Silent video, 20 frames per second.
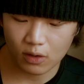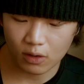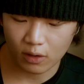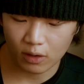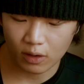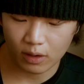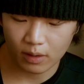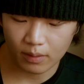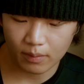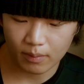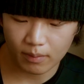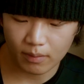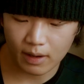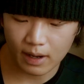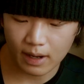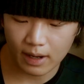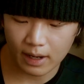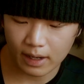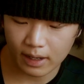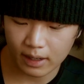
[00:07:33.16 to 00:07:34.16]
are
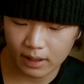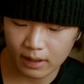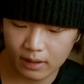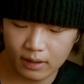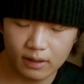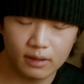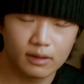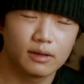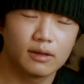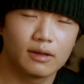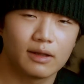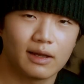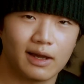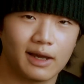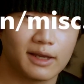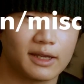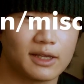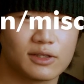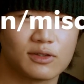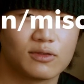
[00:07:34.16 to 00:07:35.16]
my,
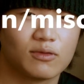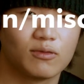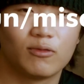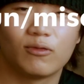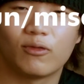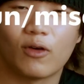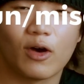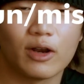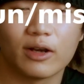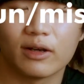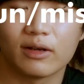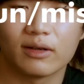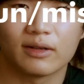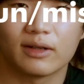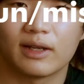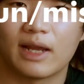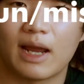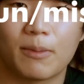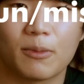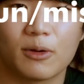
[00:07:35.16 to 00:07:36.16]
I guess, fun
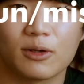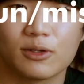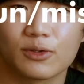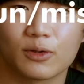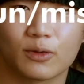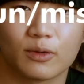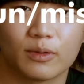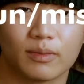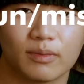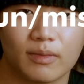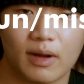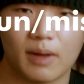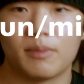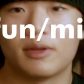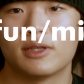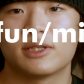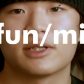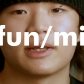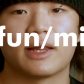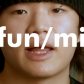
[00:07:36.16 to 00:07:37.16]
cameras or my
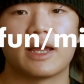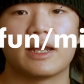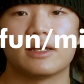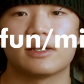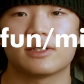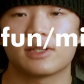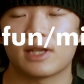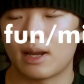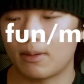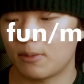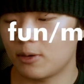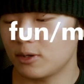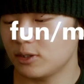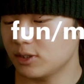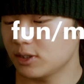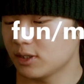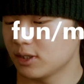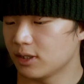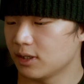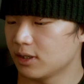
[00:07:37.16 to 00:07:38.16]
miscellaneous cameras.